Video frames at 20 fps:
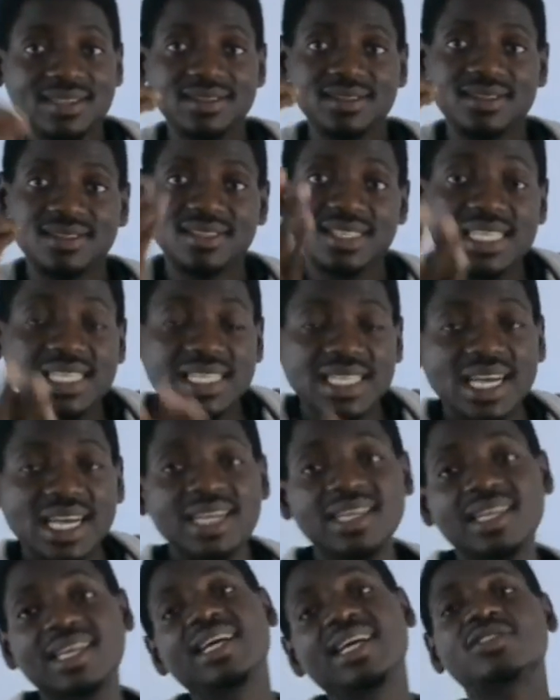see, and
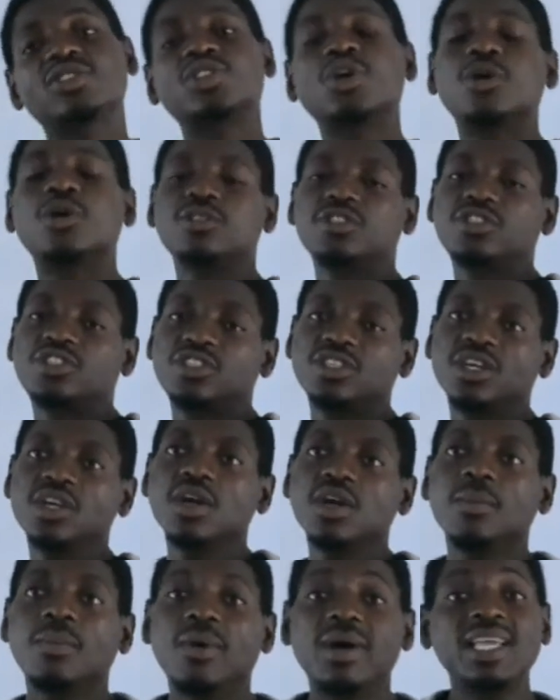they can touch.
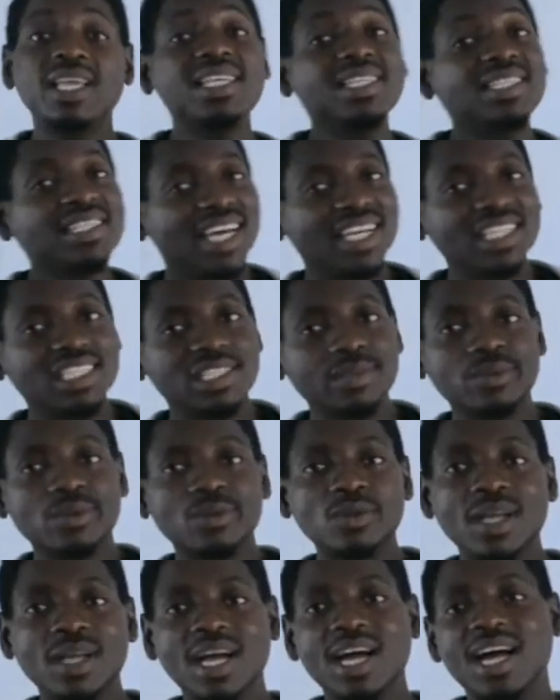But intangible
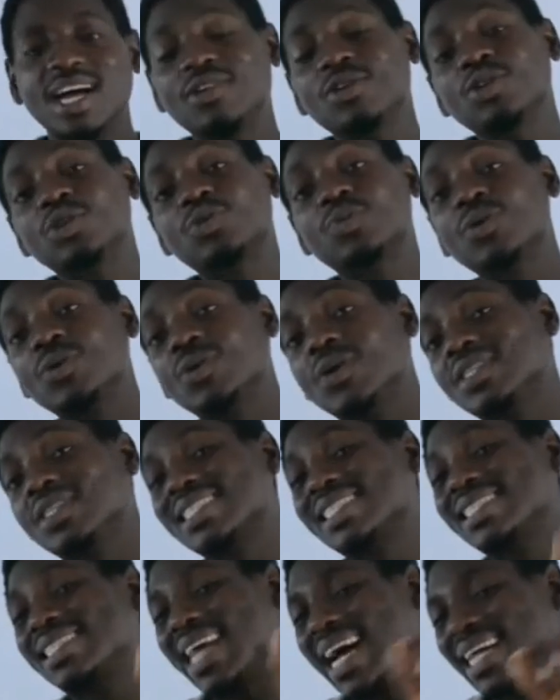are those products
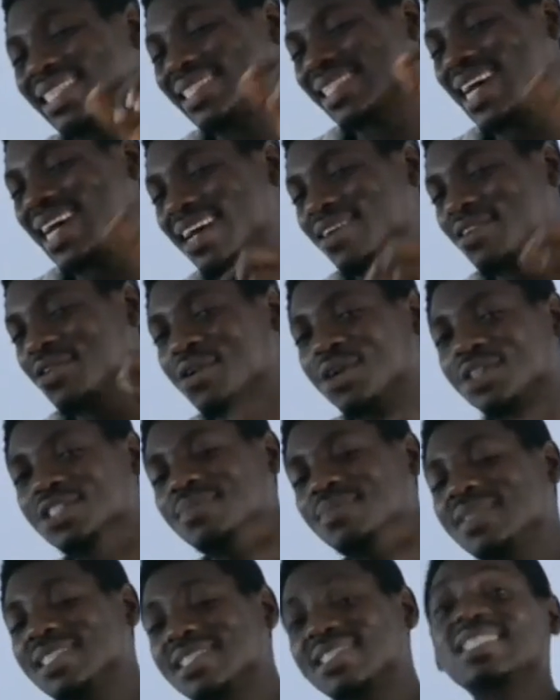that cannot
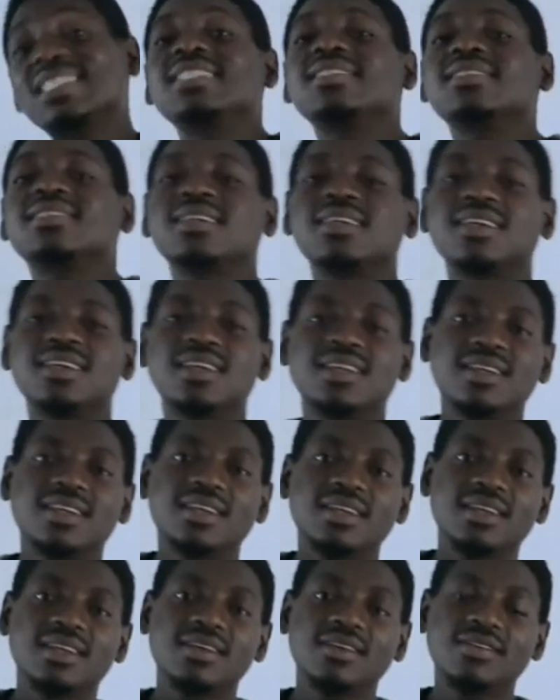be seen.
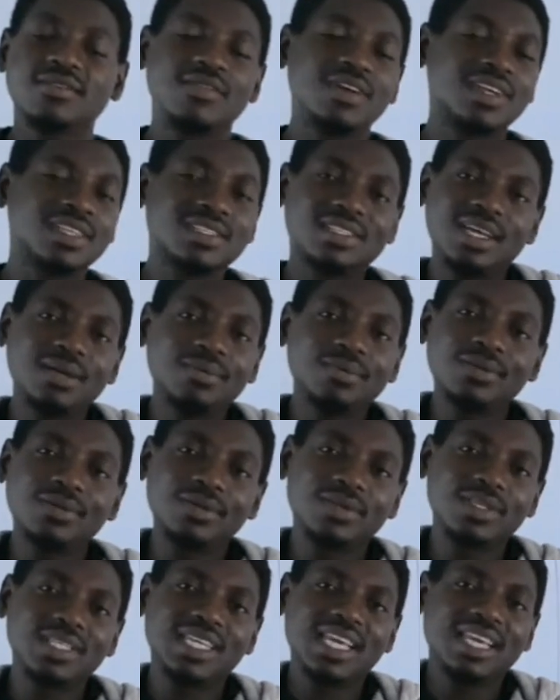For example, you
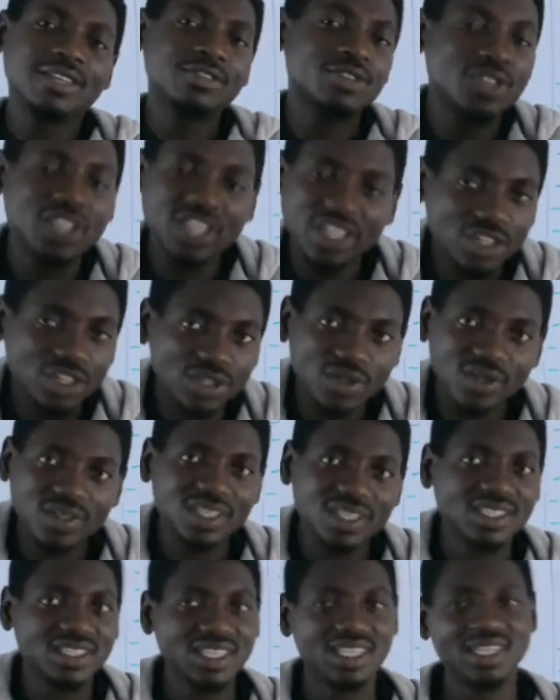need education, it's an